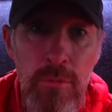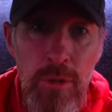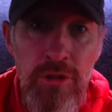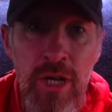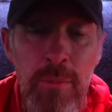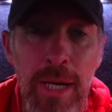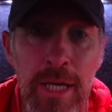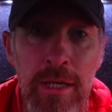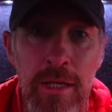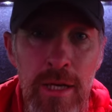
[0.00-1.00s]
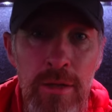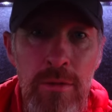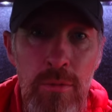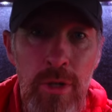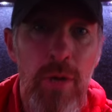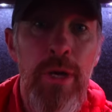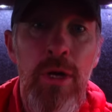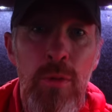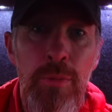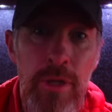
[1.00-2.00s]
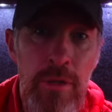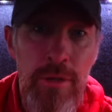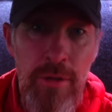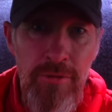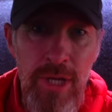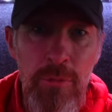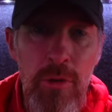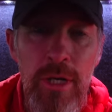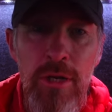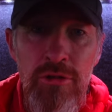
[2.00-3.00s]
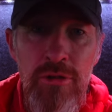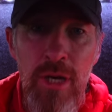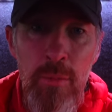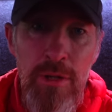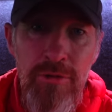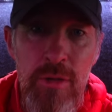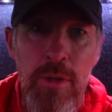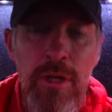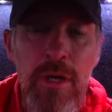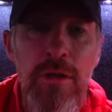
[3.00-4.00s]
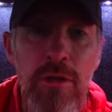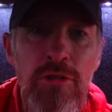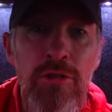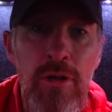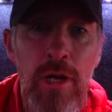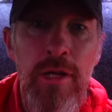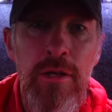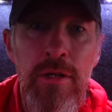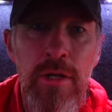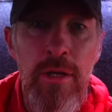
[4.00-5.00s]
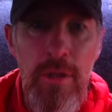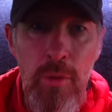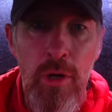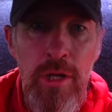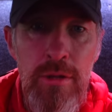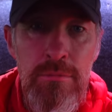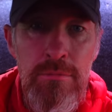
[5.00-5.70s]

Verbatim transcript: we'll check back in again when I wake up here in the same location and we'll see what the conditions are like in the morning.